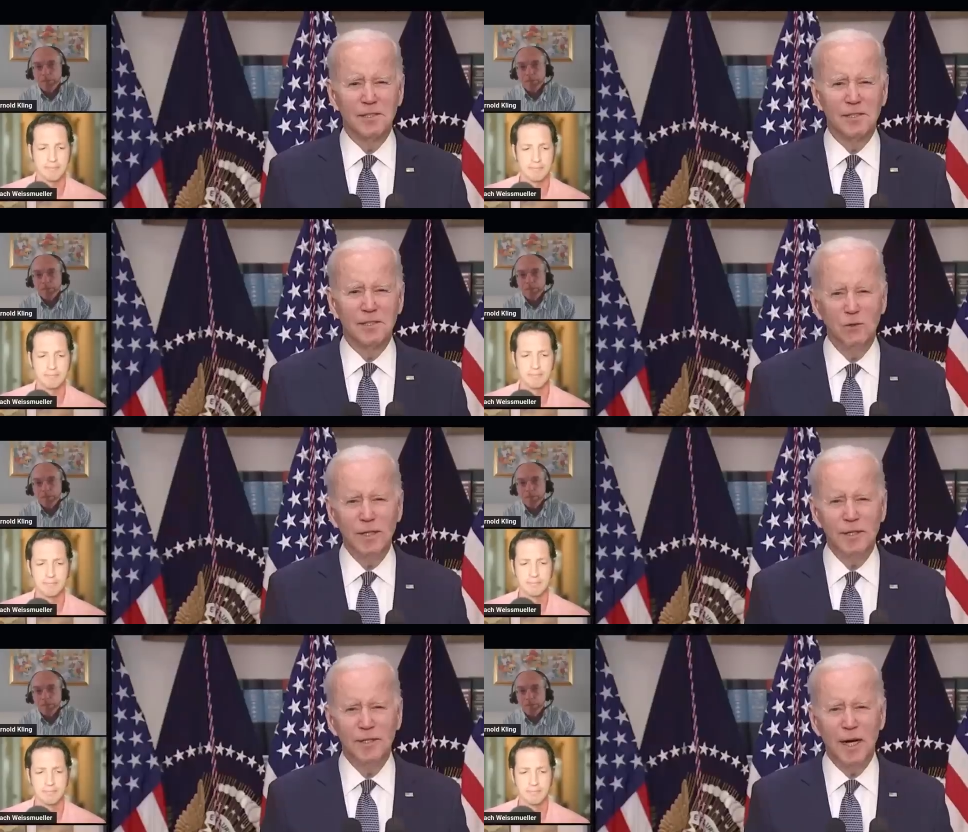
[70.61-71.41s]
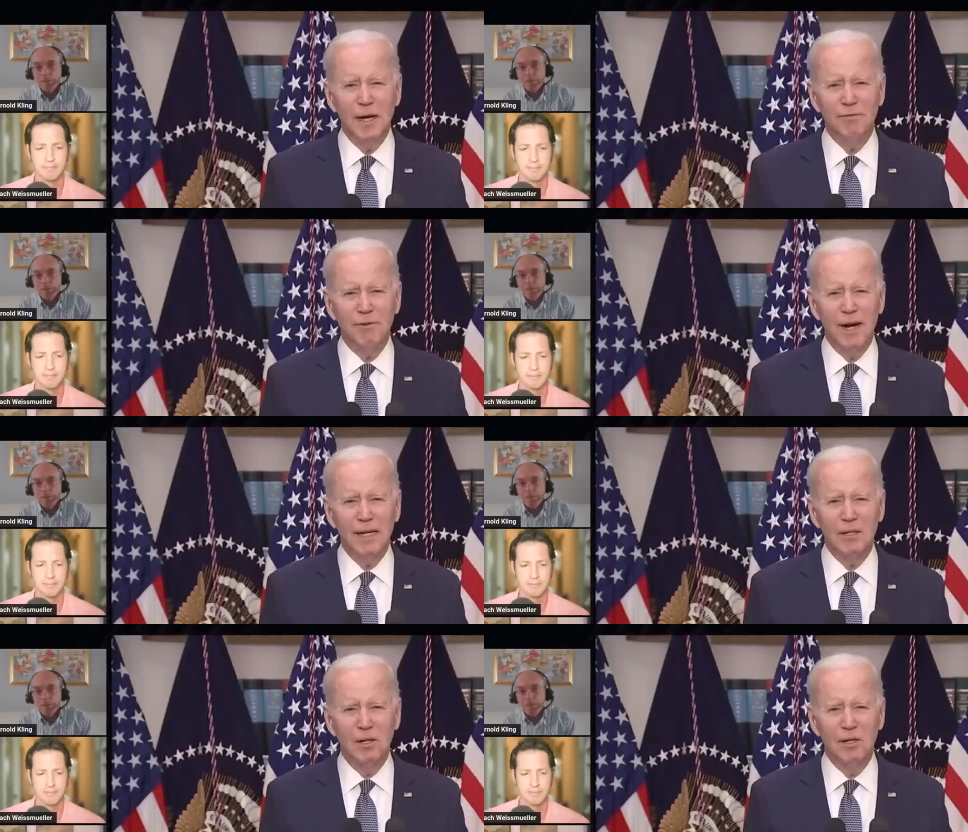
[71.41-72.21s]
Speaker 1: including the Dodd
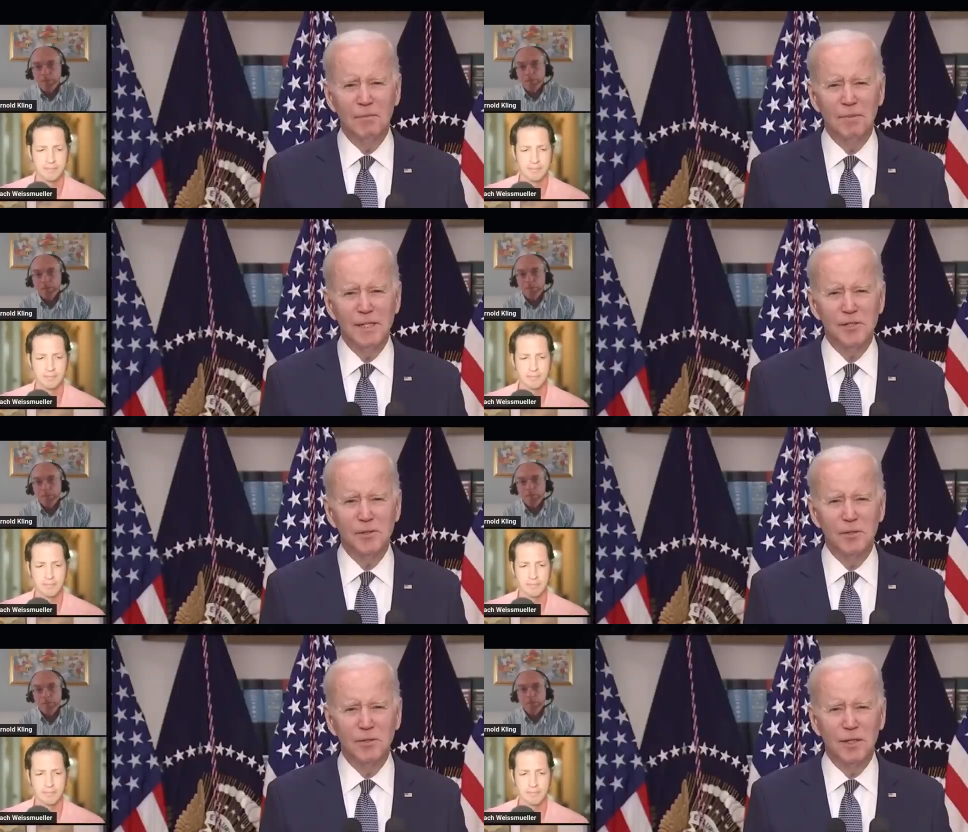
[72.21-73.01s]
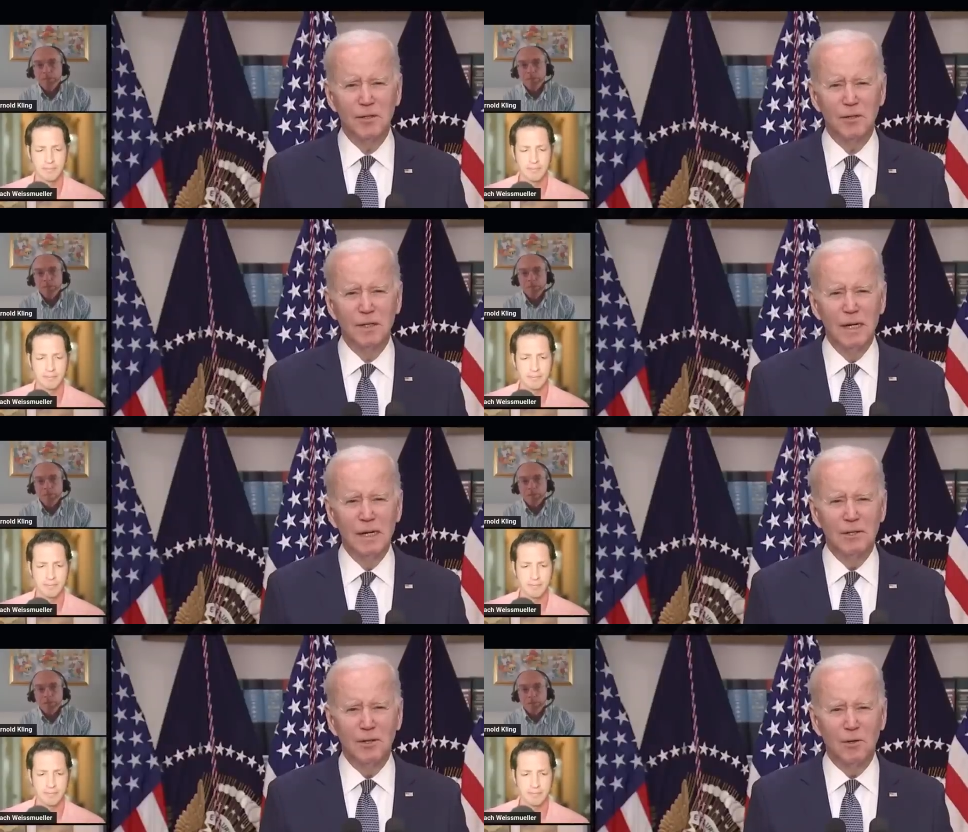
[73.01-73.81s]
Frank law to make sure that
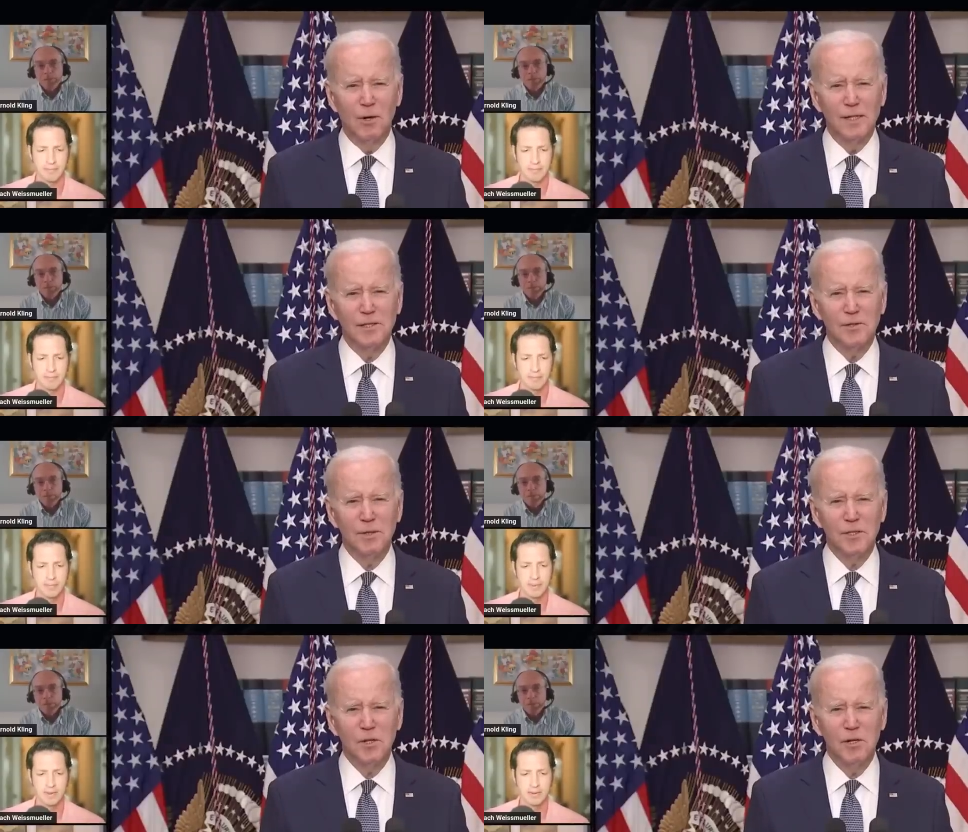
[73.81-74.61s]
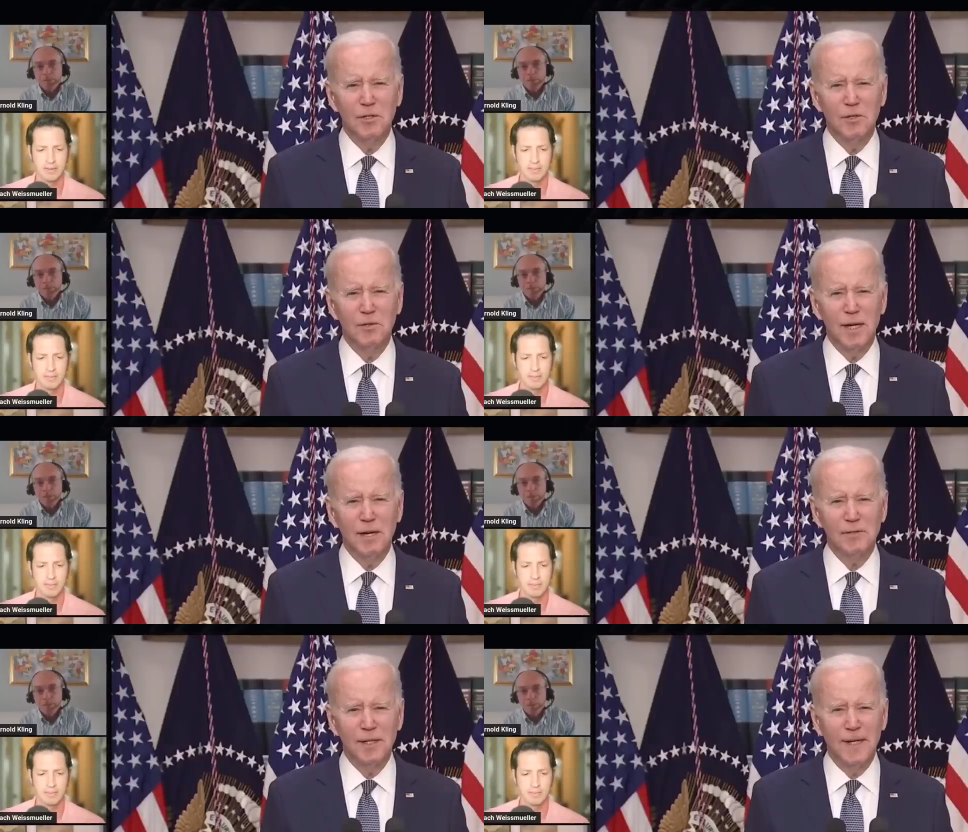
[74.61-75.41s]
the crisis we saw in
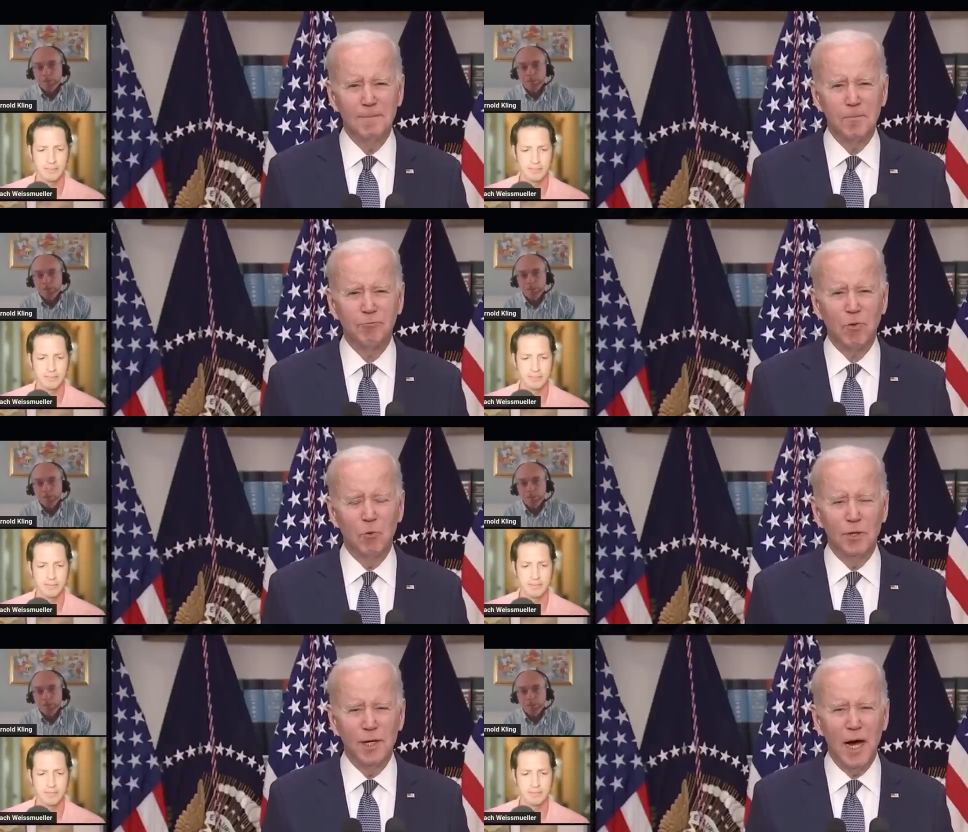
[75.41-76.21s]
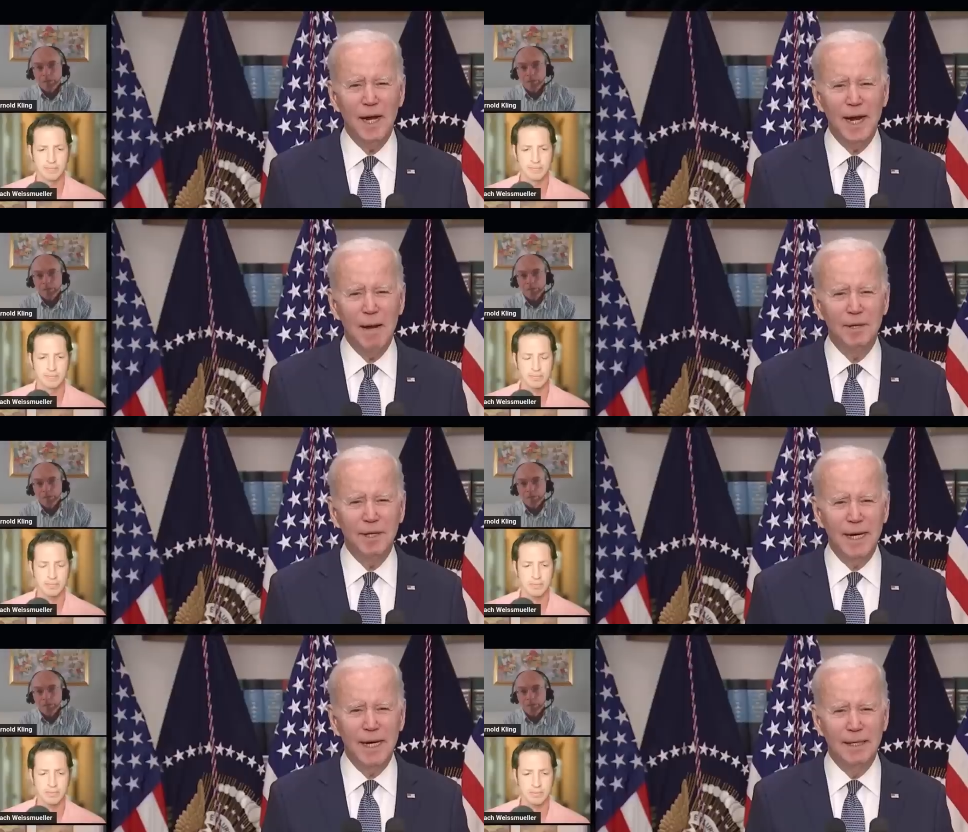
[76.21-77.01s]
2008 would not
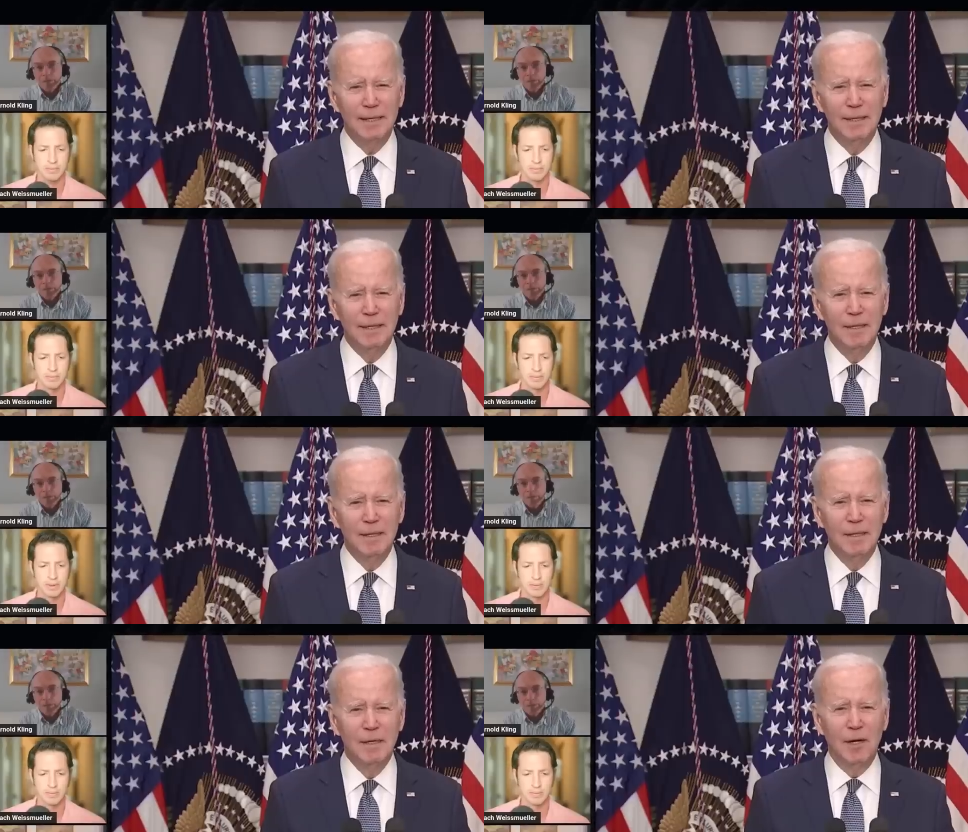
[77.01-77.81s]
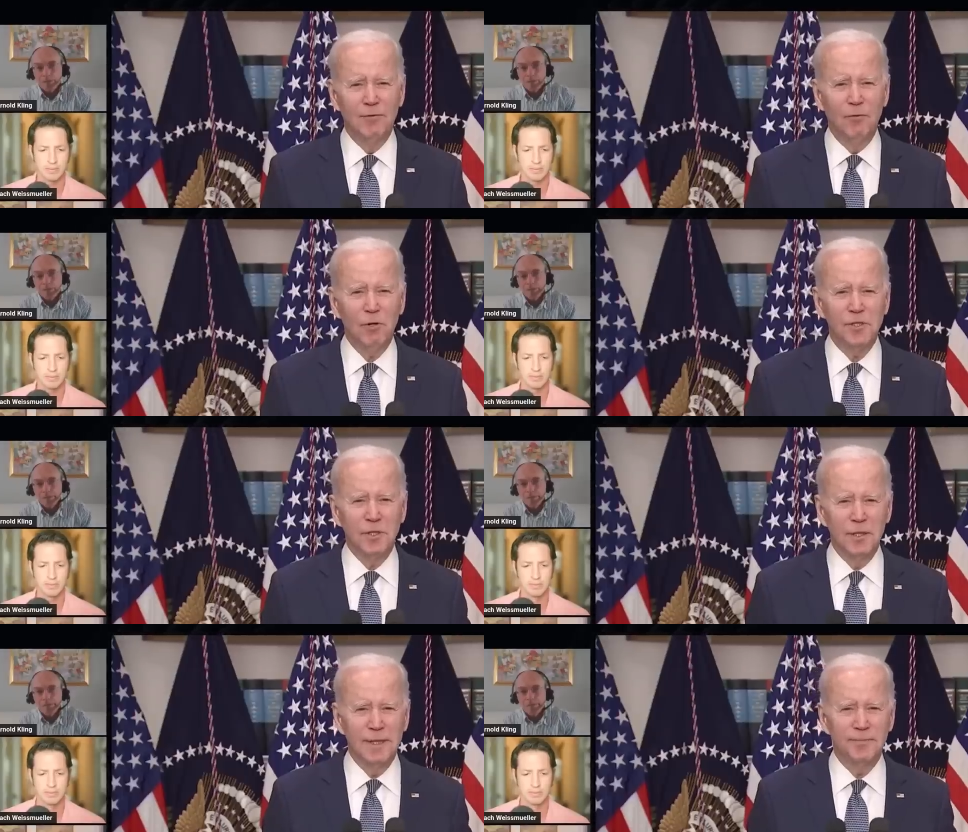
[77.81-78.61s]
happen again.
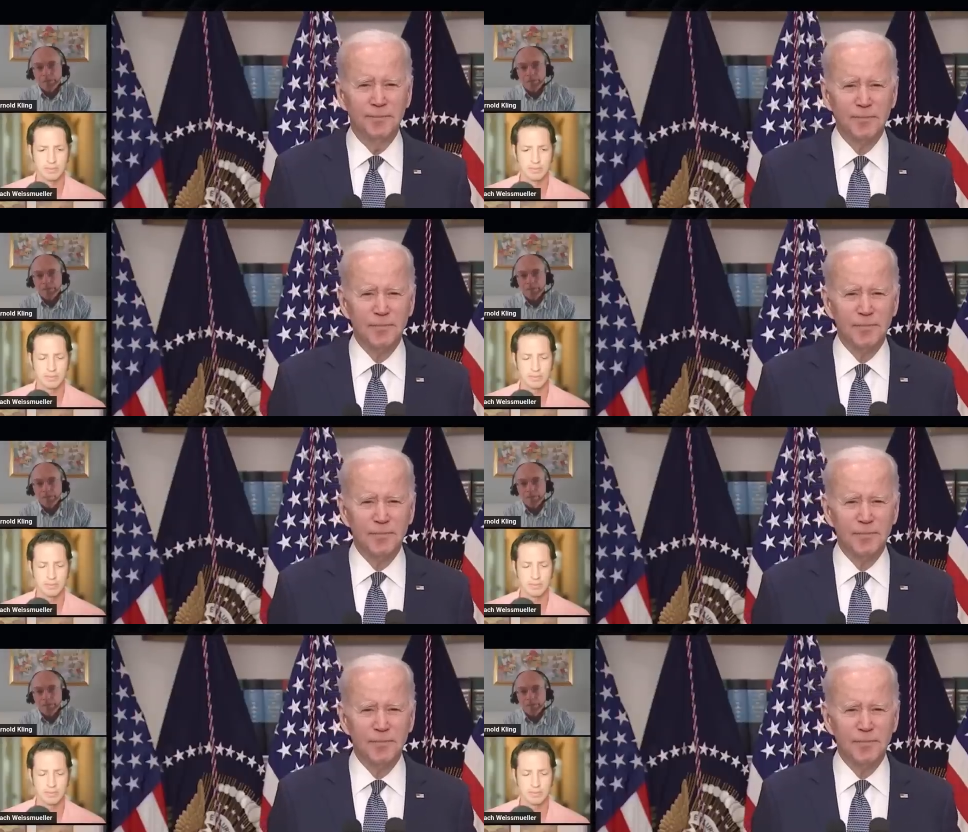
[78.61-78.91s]
Unfortunately,